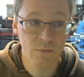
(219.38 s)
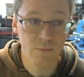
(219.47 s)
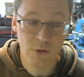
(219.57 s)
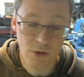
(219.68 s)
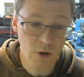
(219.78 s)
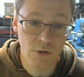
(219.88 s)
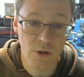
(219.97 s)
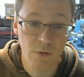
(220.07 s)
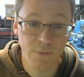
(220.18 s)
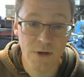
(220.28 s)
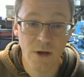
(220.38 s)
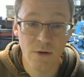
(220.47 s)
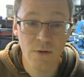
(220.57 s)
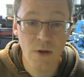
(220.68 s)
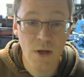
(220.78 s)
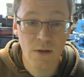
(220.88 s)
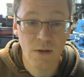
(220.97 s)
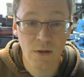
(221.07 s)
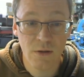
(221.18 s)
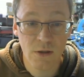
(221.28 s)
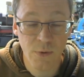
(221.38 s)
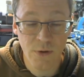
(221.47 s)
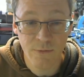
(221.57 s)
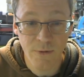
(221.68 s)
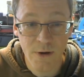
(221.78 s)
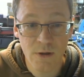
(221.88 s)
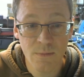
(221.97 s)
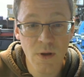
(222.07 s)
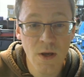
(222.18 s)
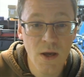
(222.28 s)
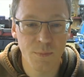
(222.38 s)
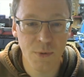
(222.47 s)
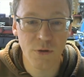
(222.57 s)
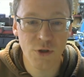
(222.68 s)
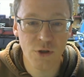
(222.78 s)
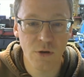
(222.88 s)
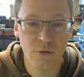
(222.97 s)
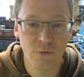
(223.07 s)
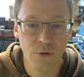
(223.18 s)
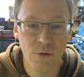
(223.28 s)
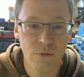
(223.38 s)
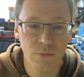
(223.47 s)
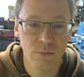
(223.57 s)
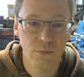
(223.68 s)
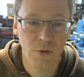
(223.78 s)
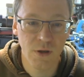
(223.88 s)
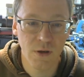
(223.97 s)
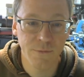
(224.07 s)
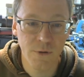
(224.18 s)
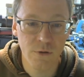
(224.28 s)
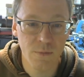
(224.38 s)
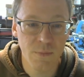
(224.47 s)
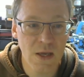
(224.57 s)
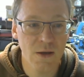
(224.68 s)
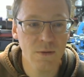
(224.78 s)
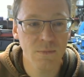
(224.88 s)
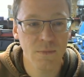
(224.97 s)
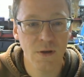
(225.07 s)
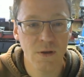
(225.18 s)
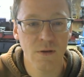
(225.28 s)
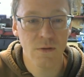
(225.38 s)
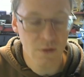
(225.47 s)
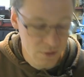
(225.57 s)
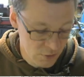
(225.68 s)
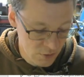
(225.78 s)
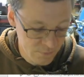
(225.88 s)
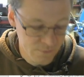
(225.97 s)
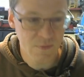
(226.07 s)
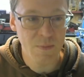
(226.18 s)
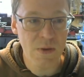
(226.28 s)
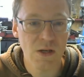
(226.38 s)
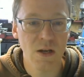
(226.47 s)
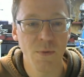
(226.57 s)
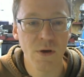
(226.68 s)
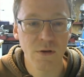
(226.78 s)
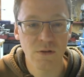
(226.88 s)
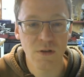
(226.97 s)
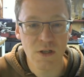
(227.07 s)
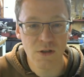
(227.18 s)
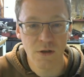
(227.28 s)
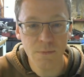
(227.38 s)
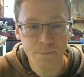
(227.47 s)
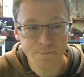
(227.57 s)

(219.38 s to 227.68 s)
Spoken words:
just go to the old video, that's where you'll find them. But I'll just go through a few of them here that are sort of immediately pertinent to the design.